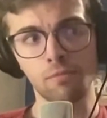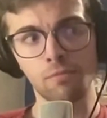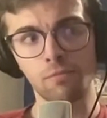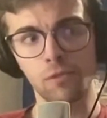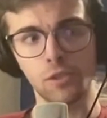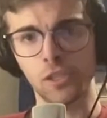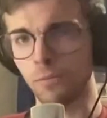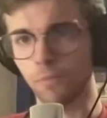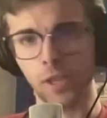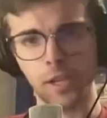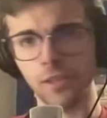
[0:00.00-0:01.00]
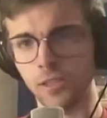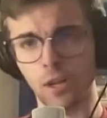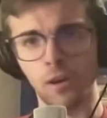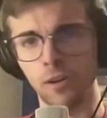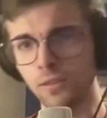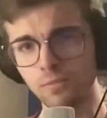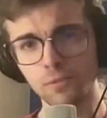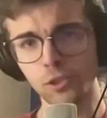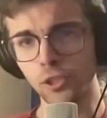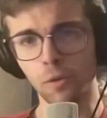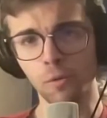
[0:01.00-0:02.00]
for some like guitar
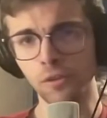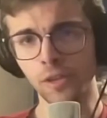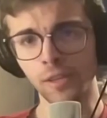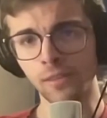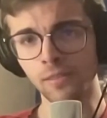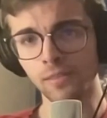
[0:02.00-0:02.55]
show thing.